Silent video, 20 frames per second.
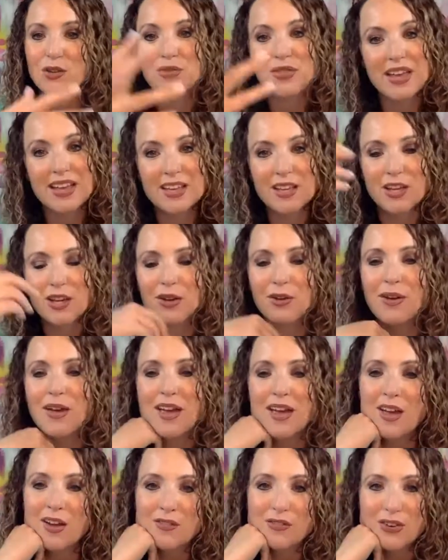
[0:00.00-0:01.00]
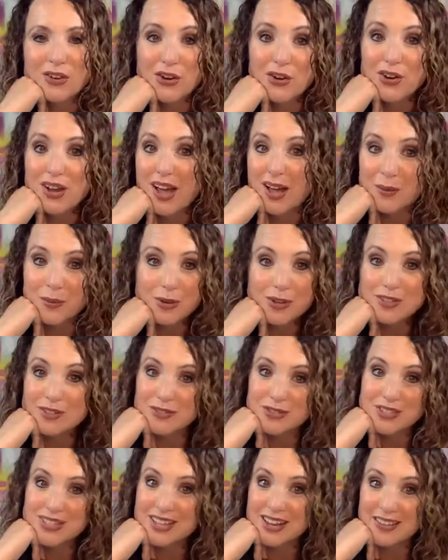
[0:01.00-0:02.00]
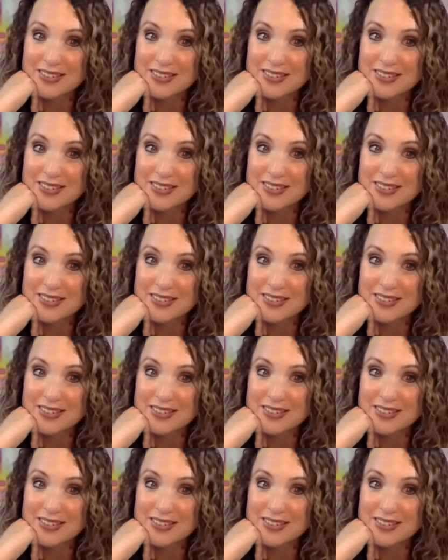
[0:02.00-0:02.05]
Thank you for your kind words of just saying